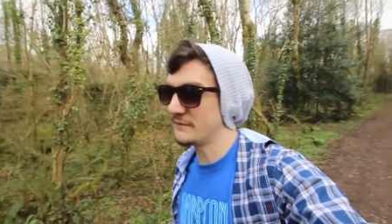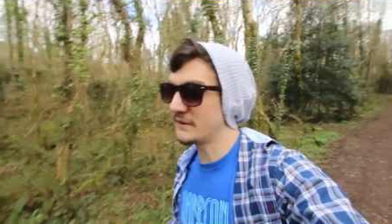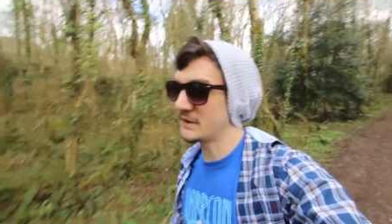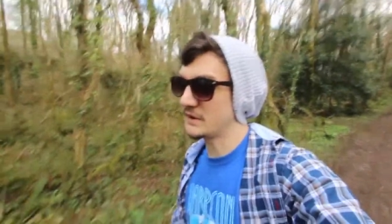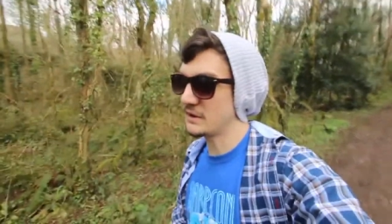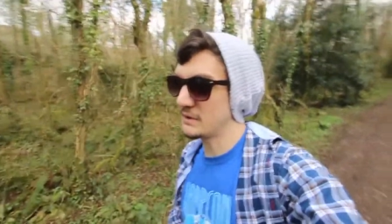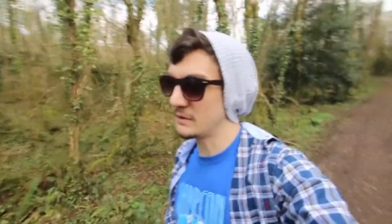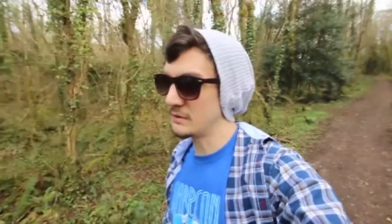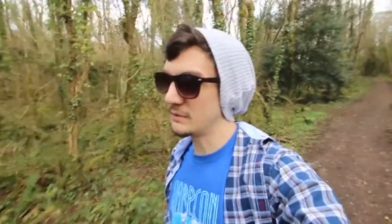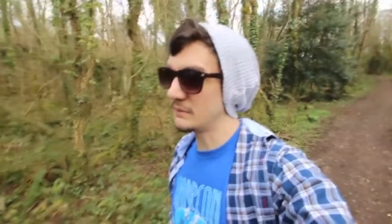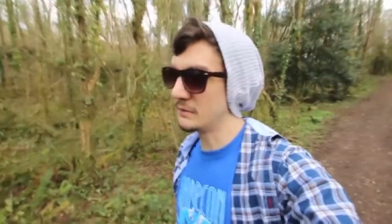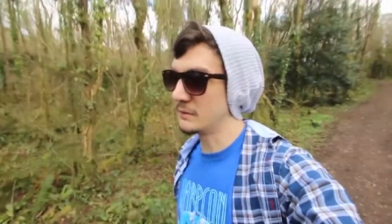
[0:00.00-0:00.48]

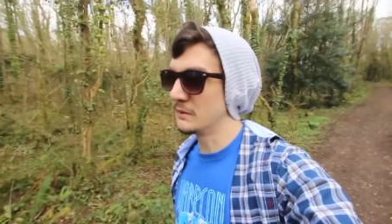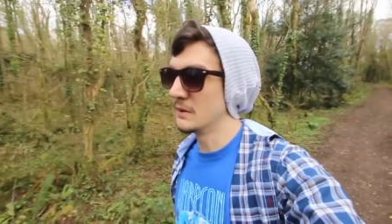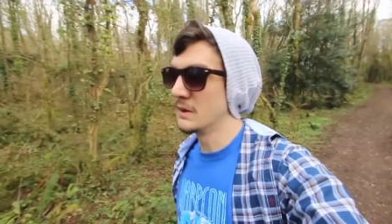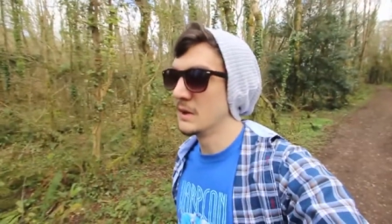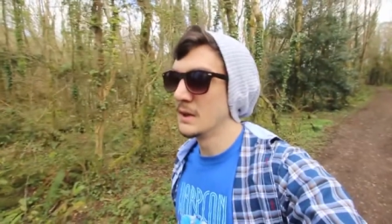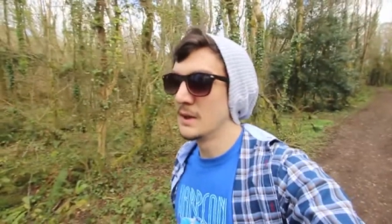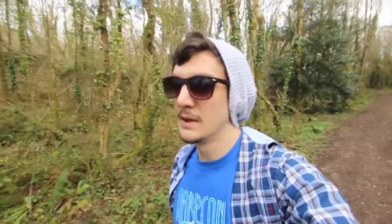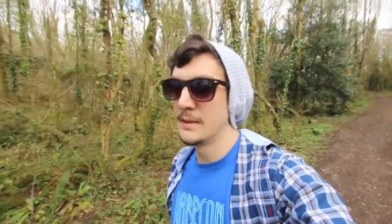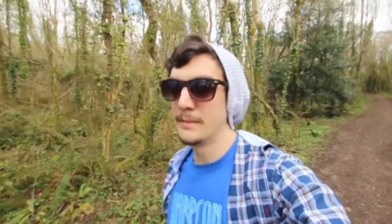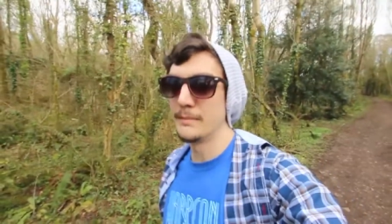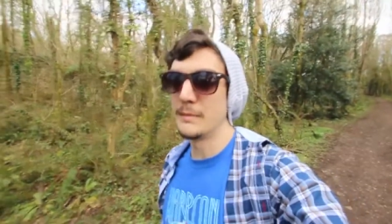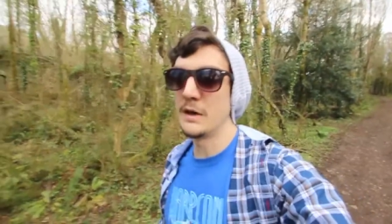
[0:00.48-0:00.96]
video
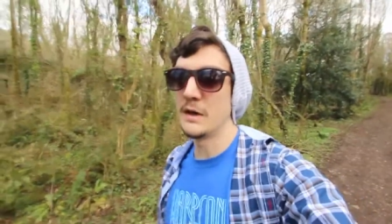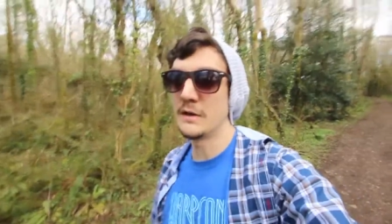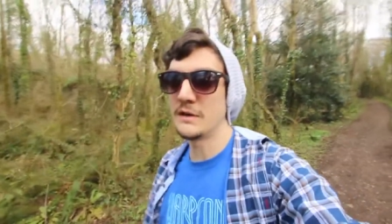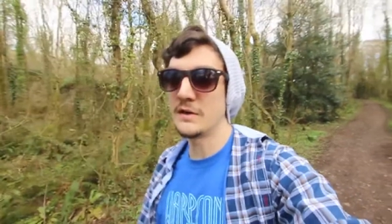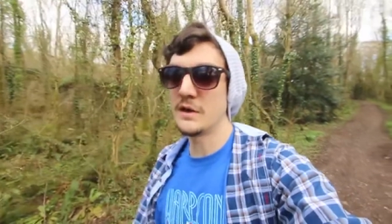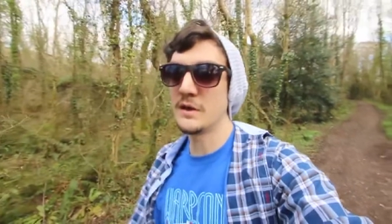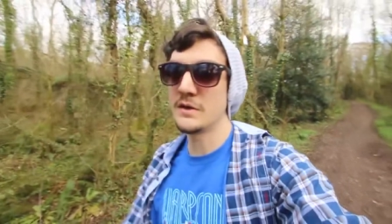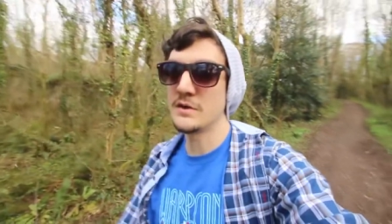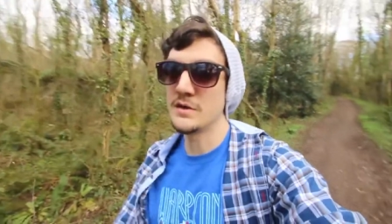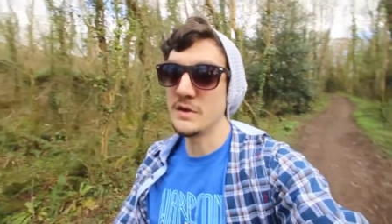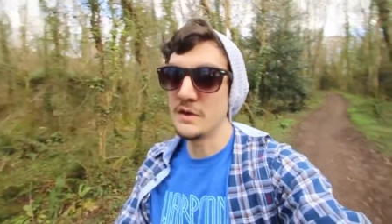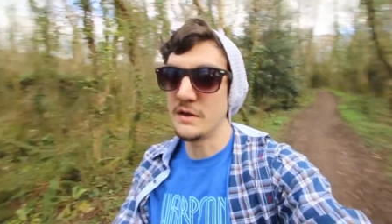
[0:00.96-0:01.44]

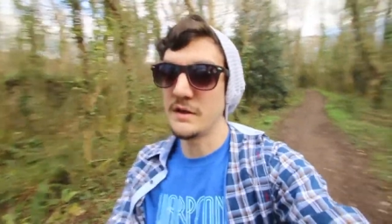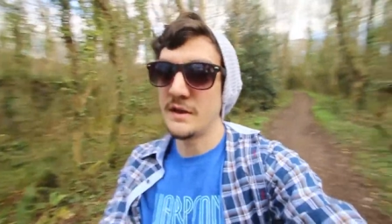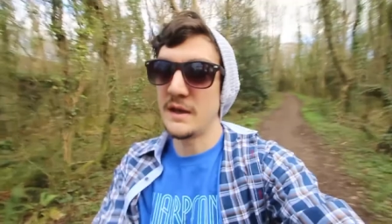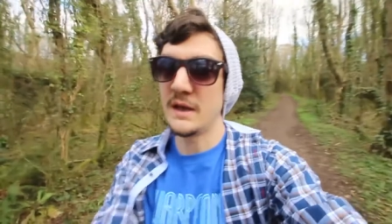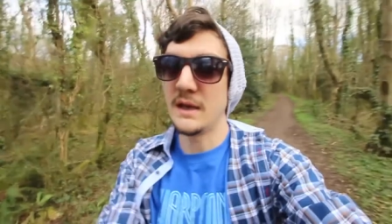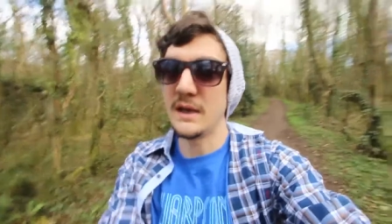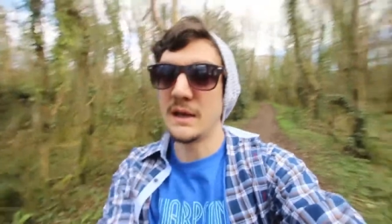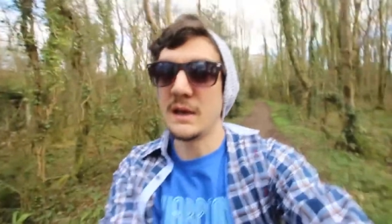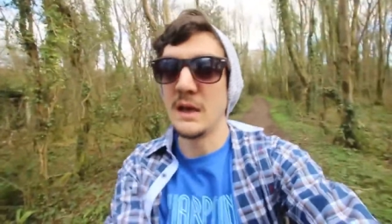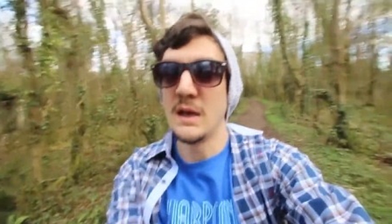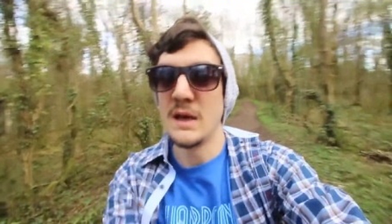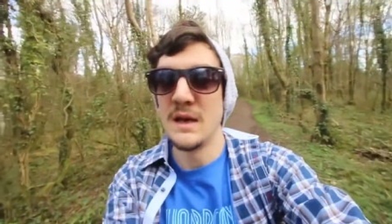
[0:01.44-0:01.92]
montage-y
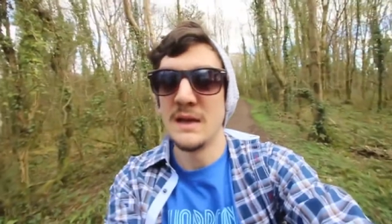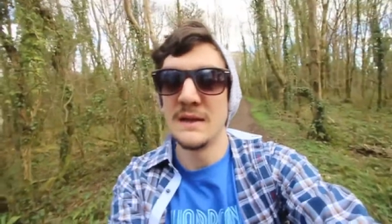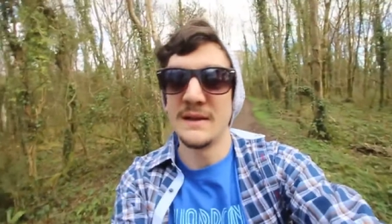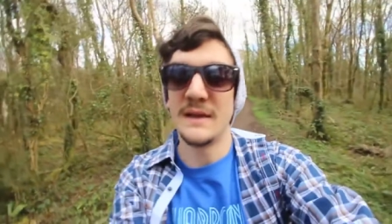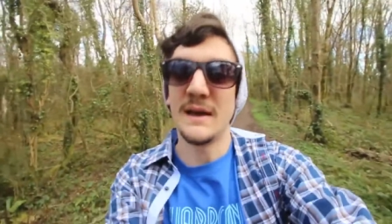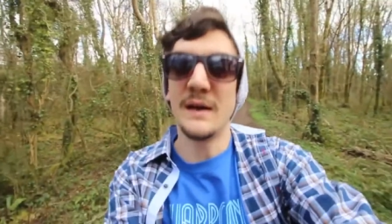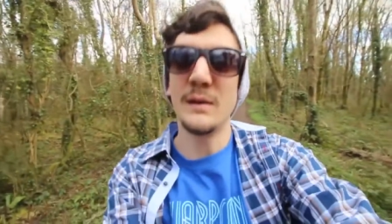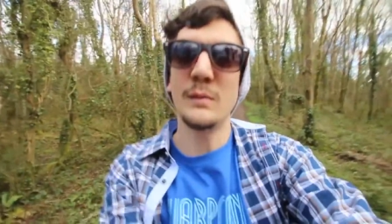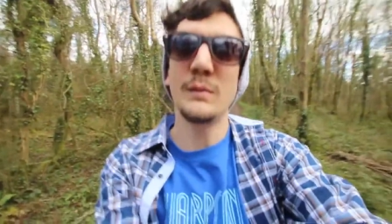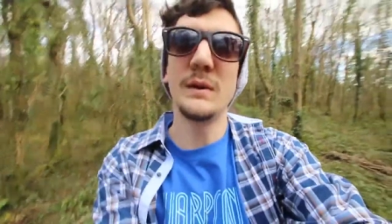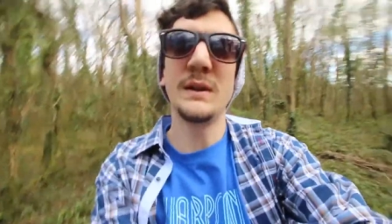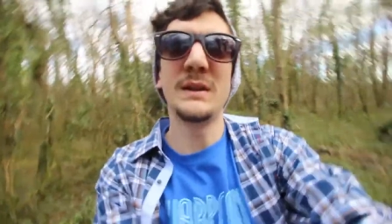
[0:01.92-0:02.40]
thing,
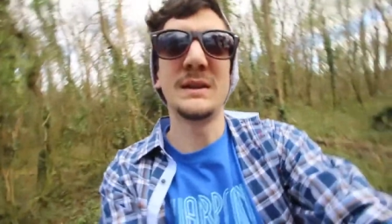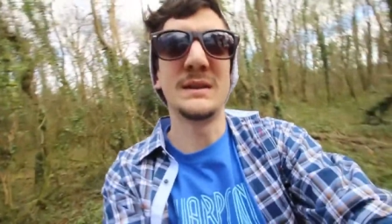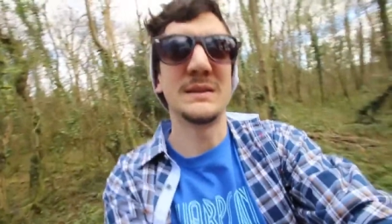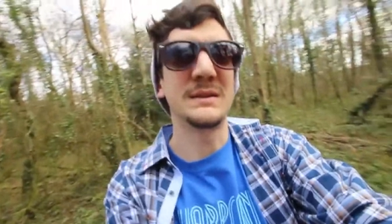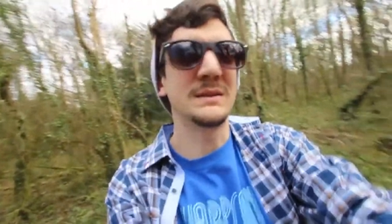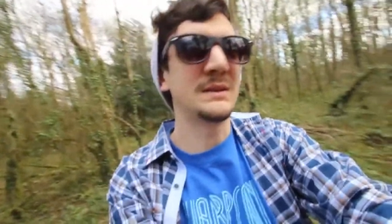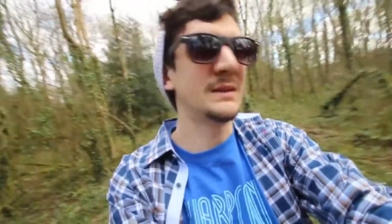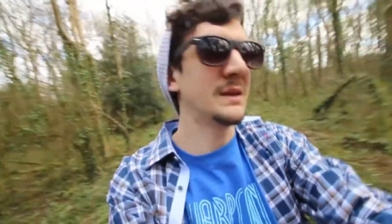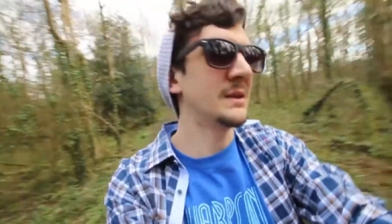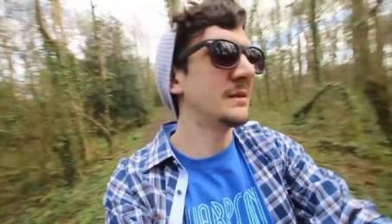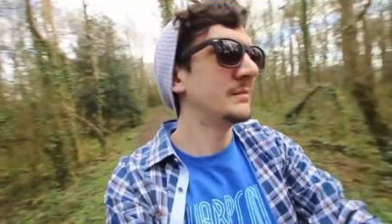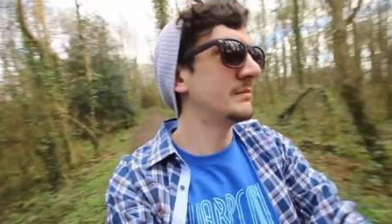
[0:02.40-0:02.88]
that will
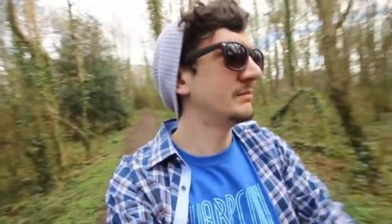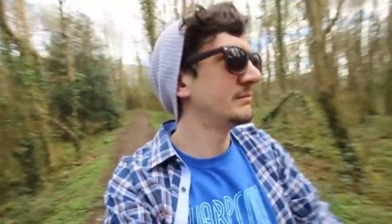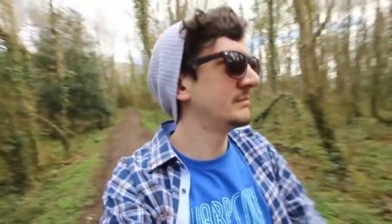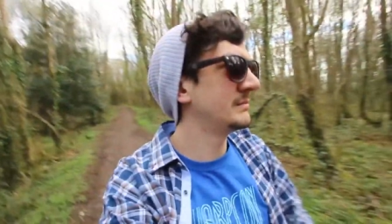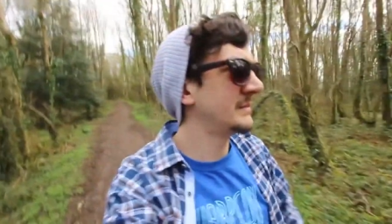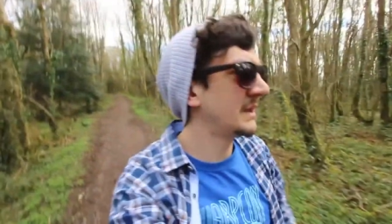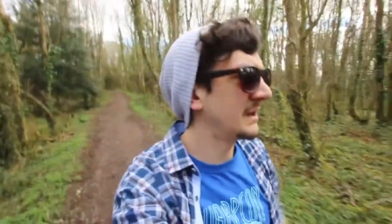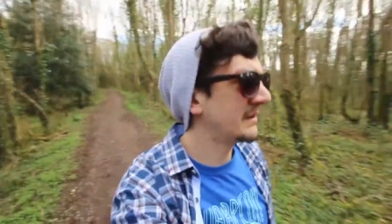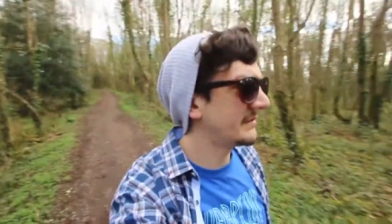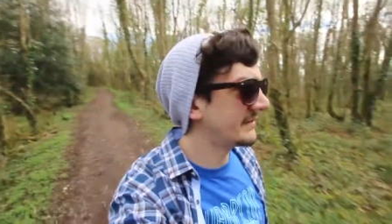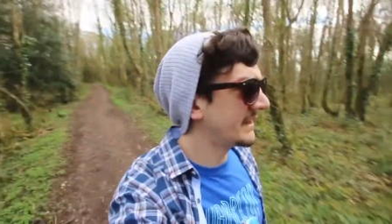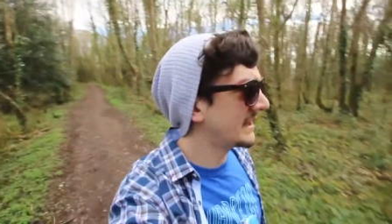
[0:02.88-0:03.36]
come
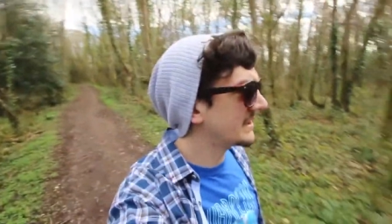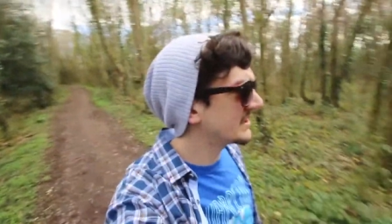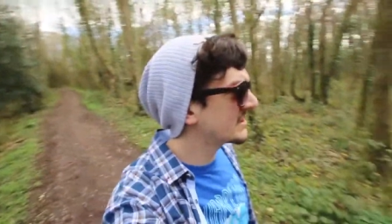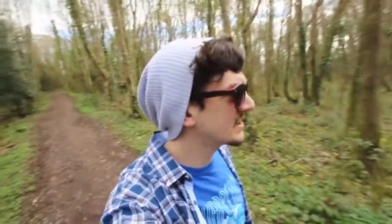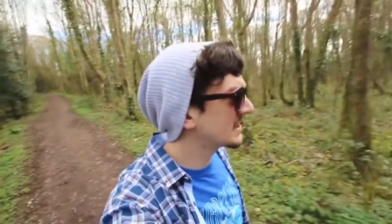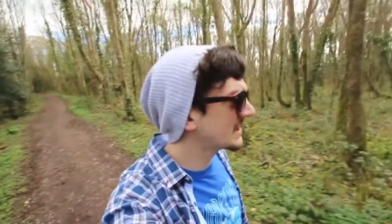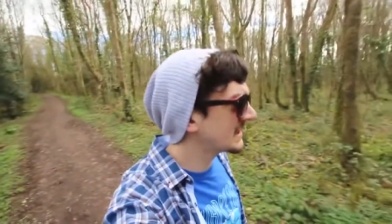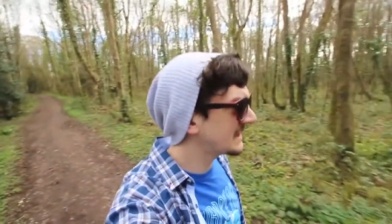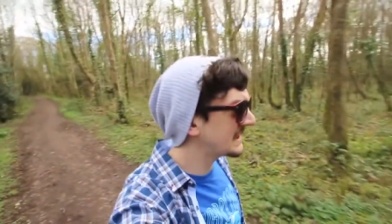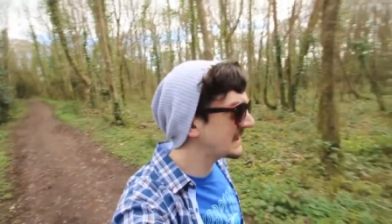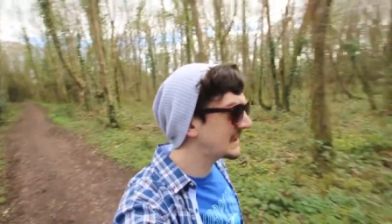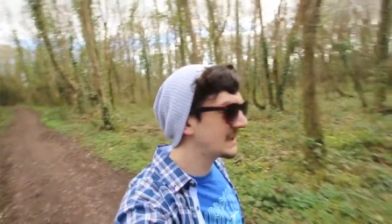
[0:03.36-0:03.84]

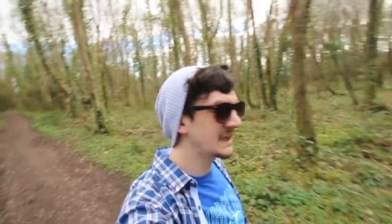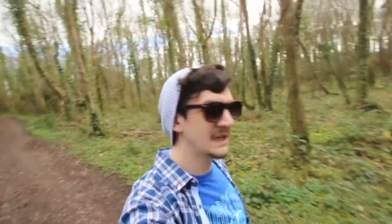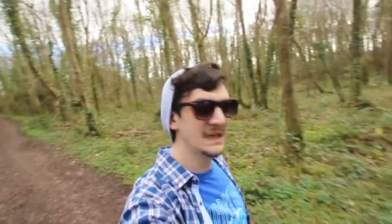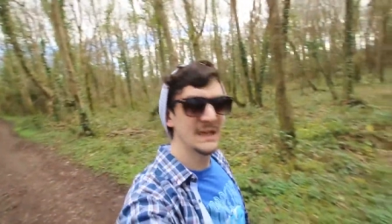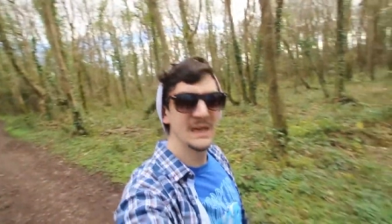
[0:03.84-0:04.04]
eventually.